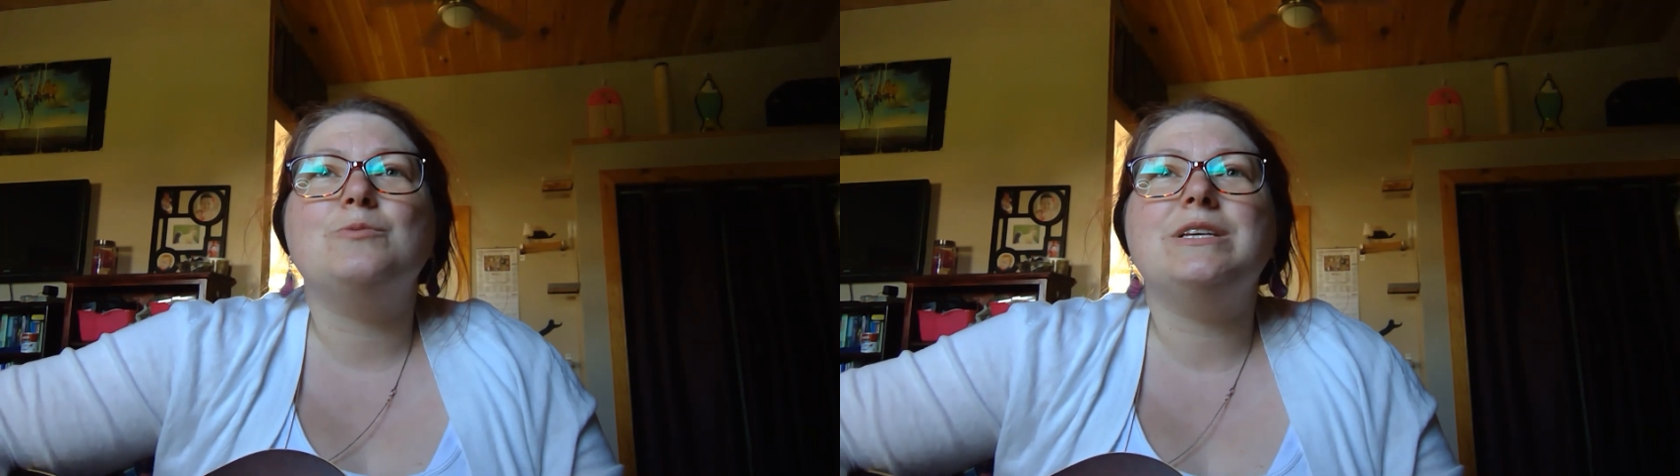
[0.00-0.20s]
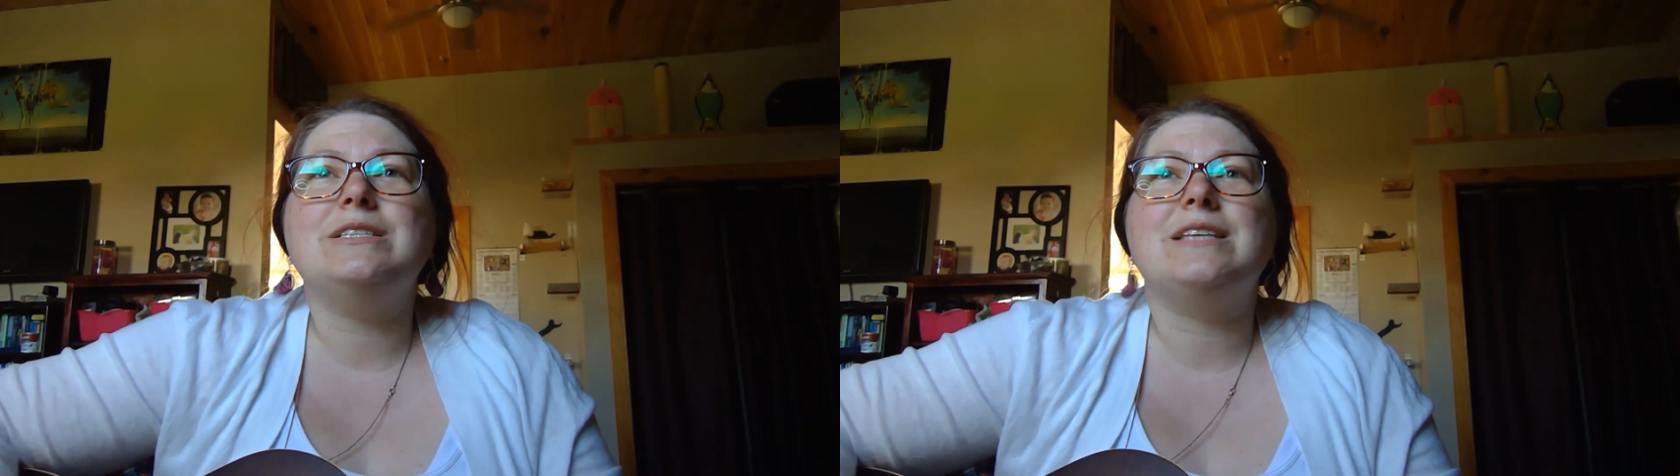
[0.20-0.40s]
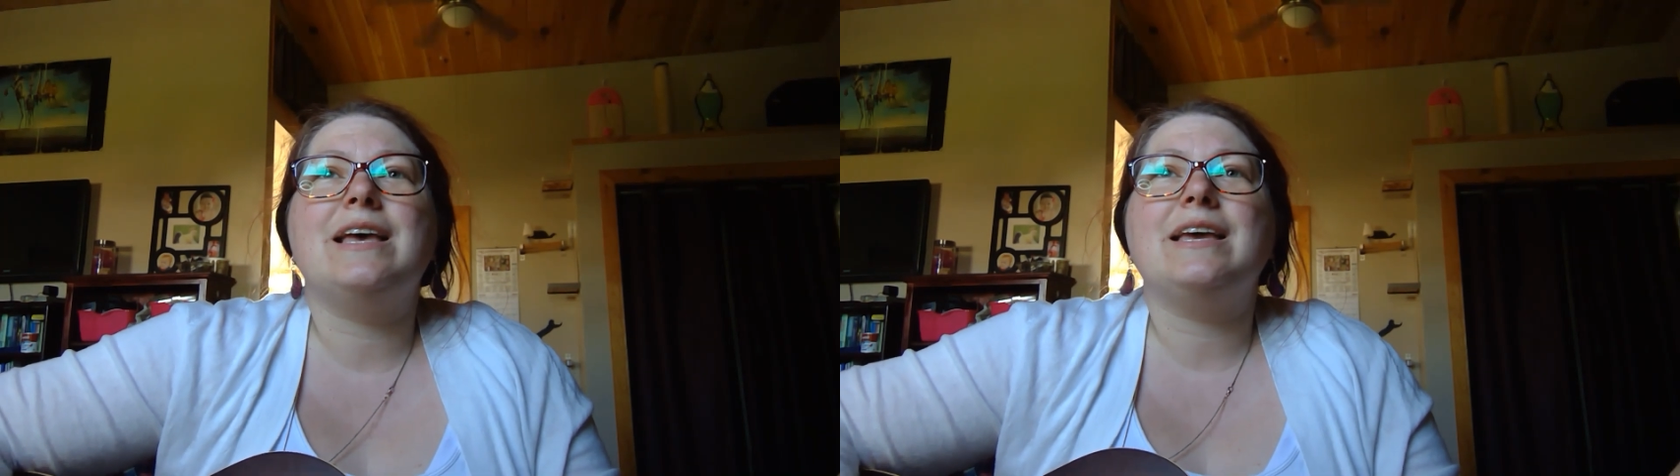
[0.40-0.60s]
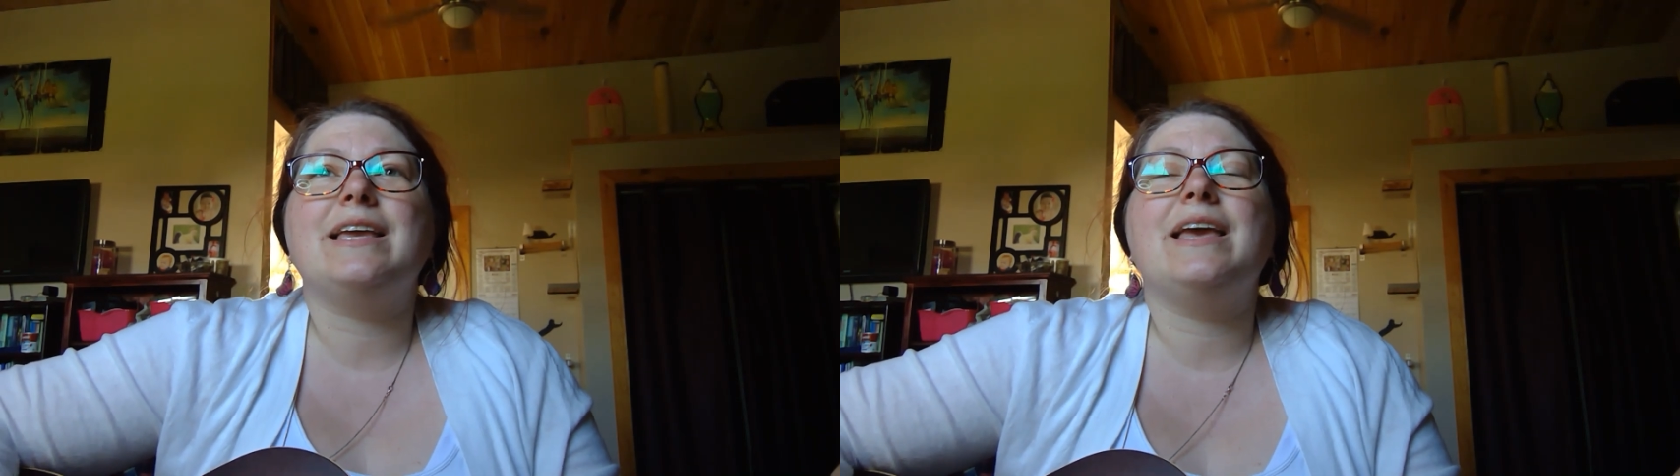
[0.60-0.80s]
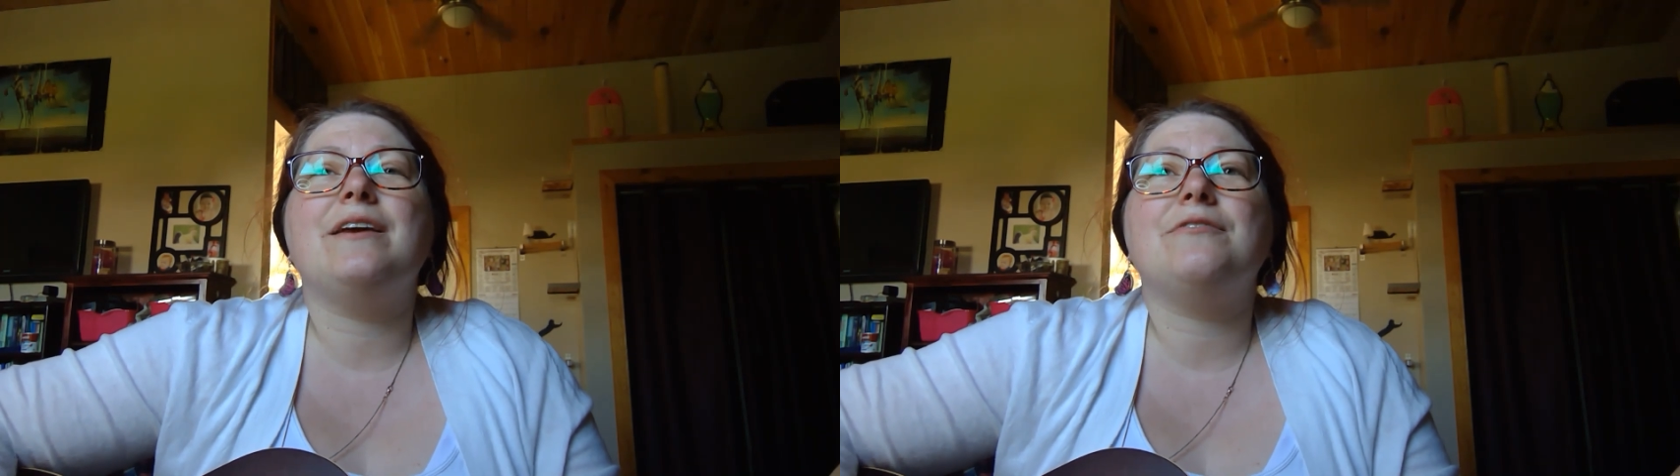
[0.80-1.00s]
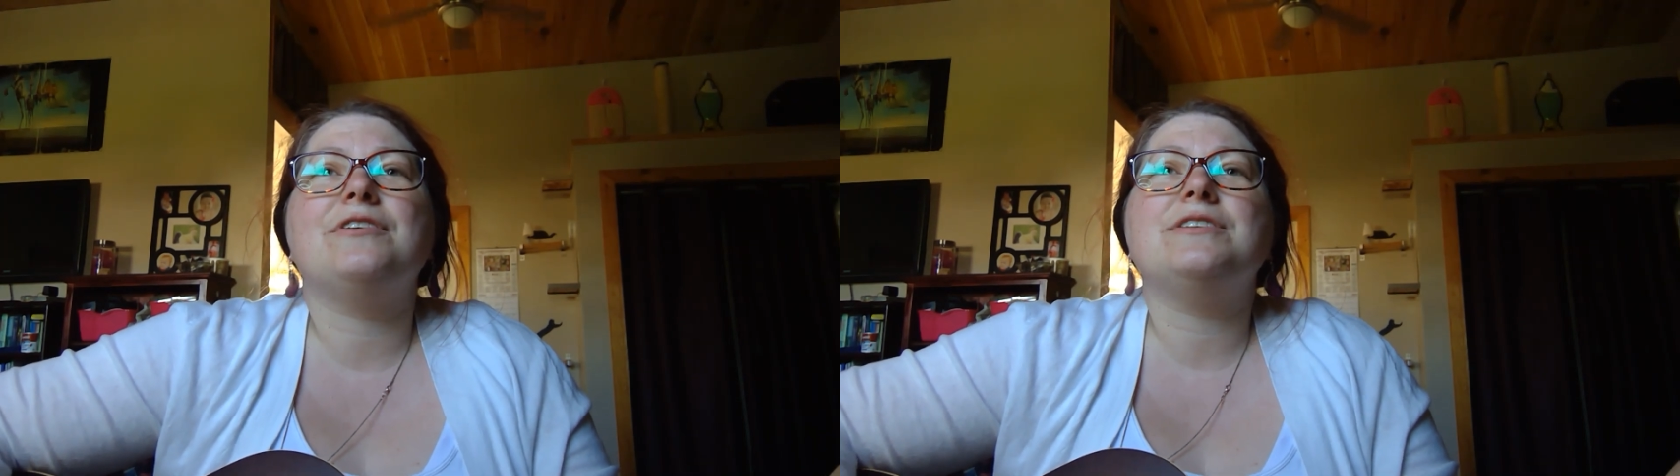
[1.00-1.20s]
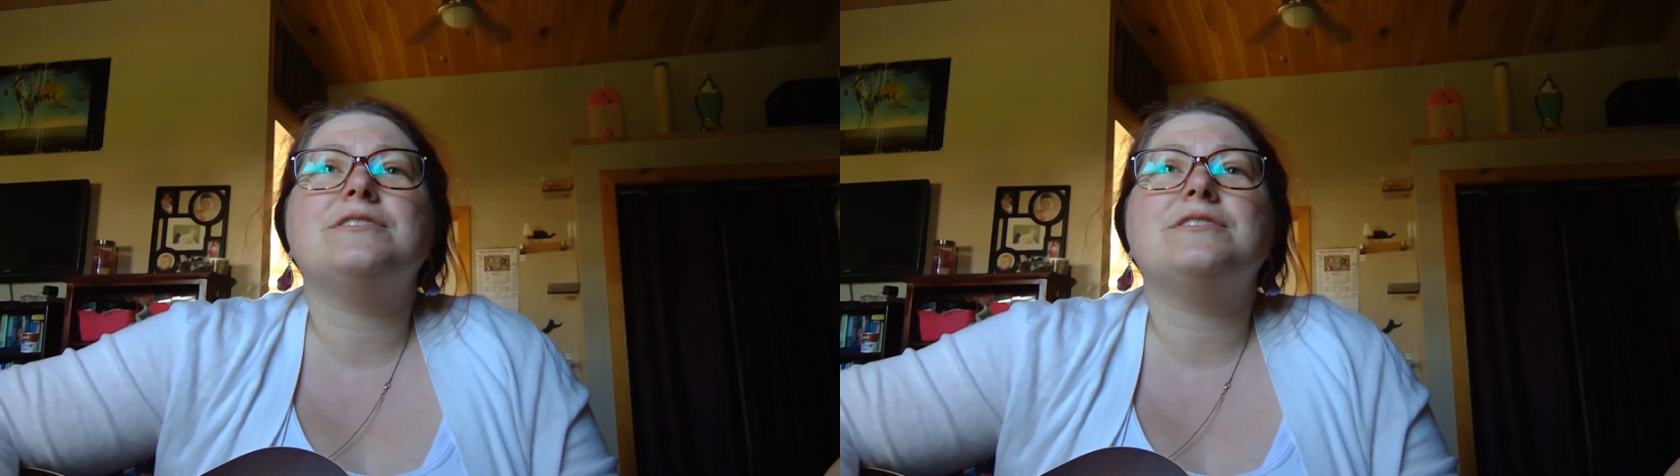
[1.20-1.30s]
as we sang every